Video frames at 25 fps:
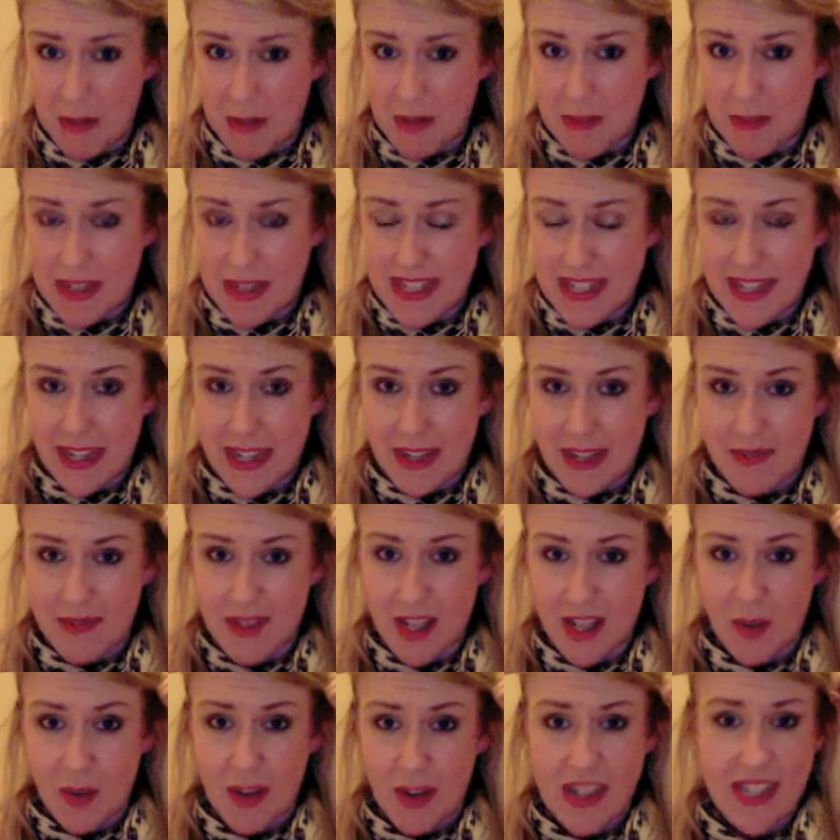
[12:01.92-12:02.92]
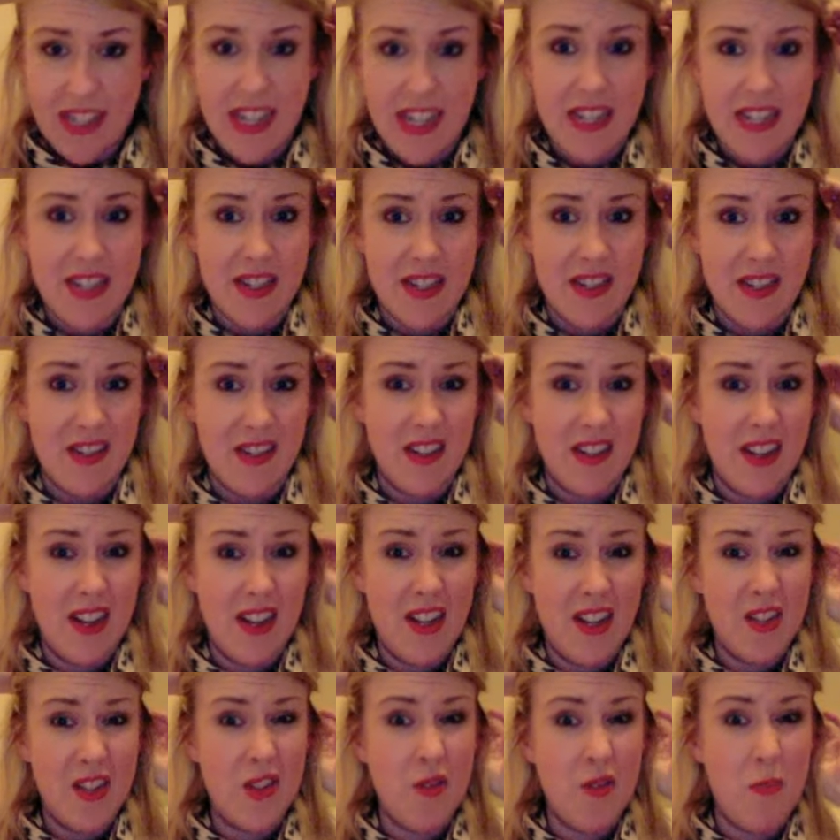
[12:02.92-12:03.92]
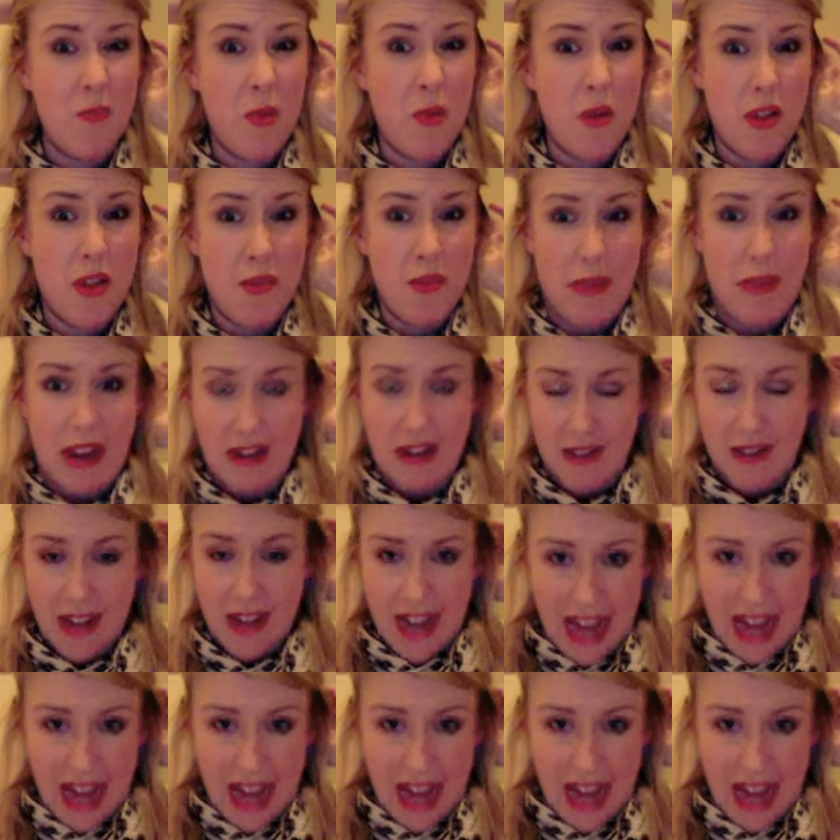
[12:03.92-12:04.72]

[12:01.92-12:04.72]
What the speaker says: to be seen. So I tend to sort of put them in